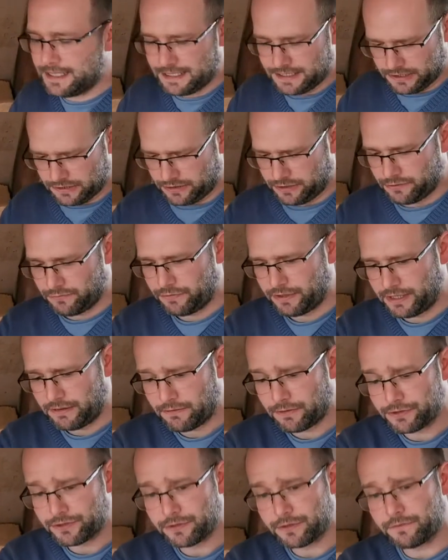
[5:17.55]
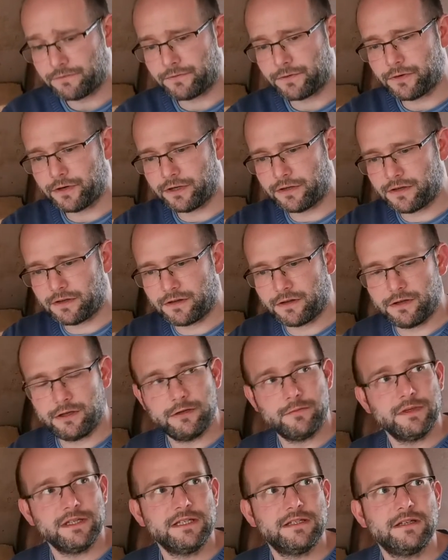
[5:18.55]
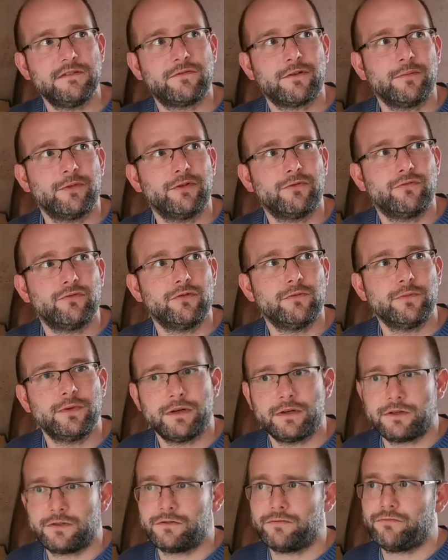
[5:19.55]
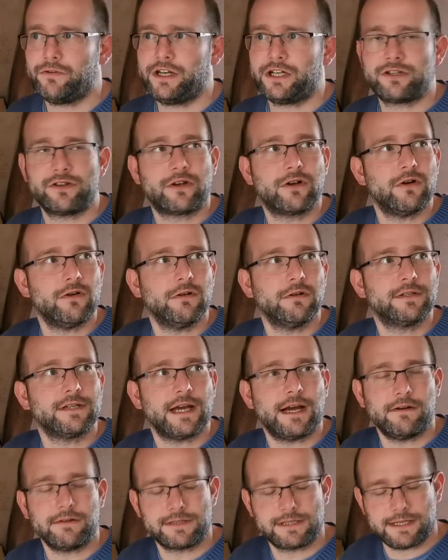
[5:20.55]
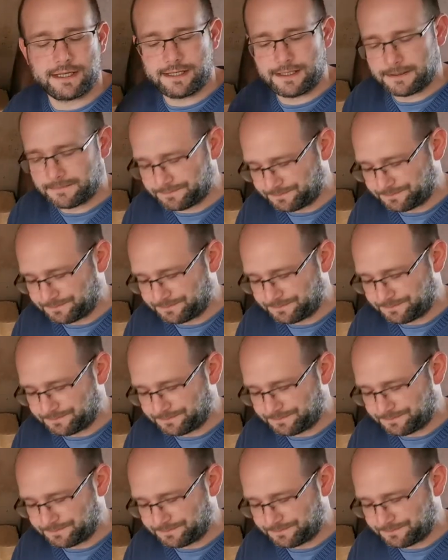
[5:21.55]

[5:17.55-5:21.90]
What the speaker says: So you really want to avoid the humidity from the room to reach the cold outside.